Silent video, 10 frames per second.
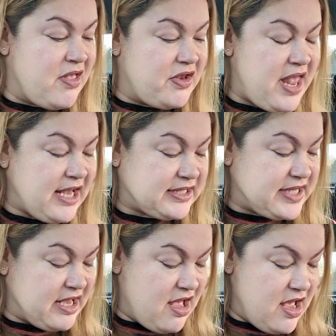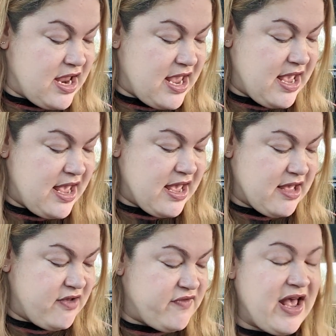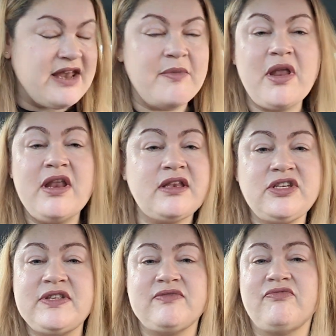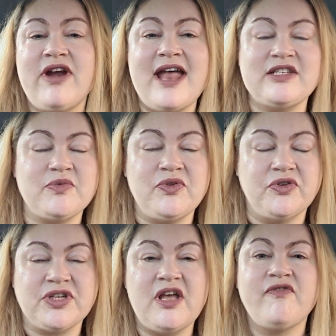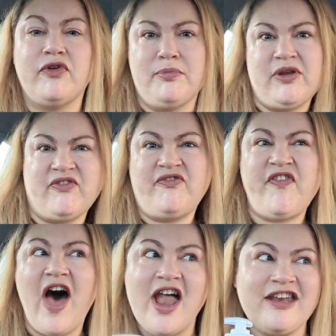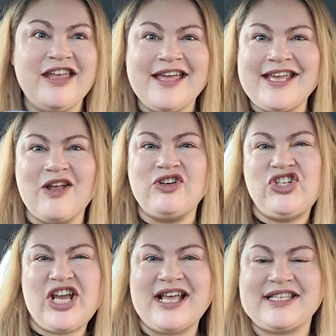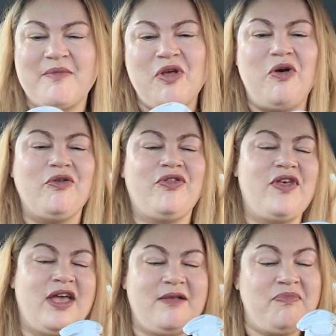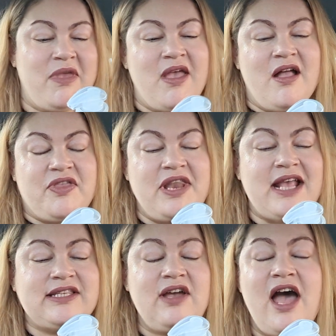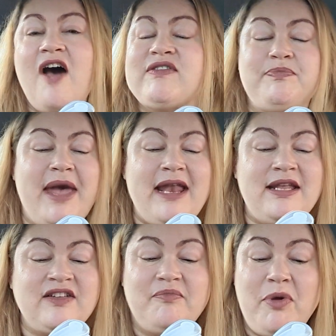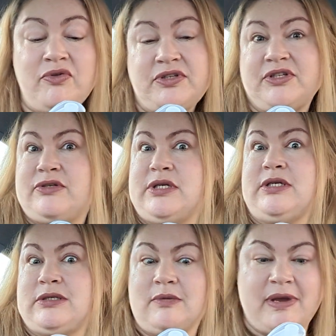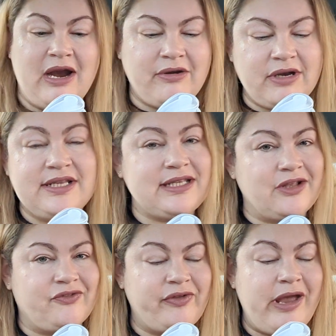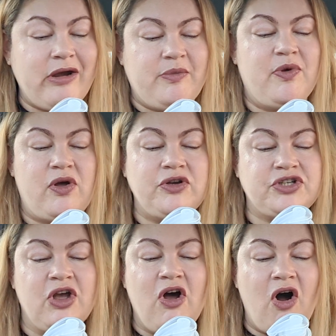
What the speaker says: Next thing I have, and I'm going to do this in random order for a bit of fun, you know, jazz up the whole thing. The next thing I have is Bailey's of Bond Street. Apparently, sounds very posh.